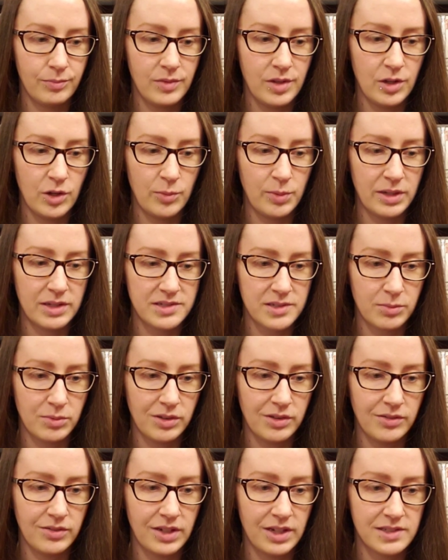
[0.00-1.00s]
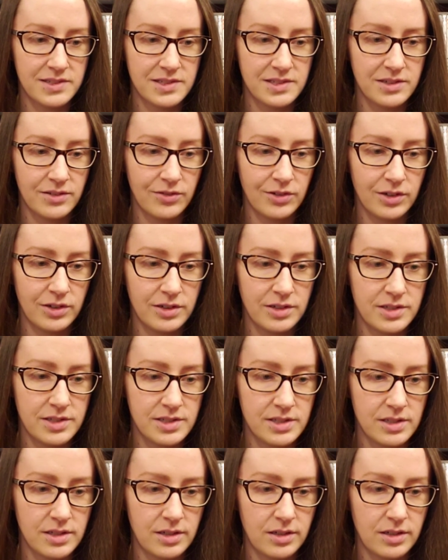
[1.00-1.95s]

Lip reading: You know, because I believe it has a different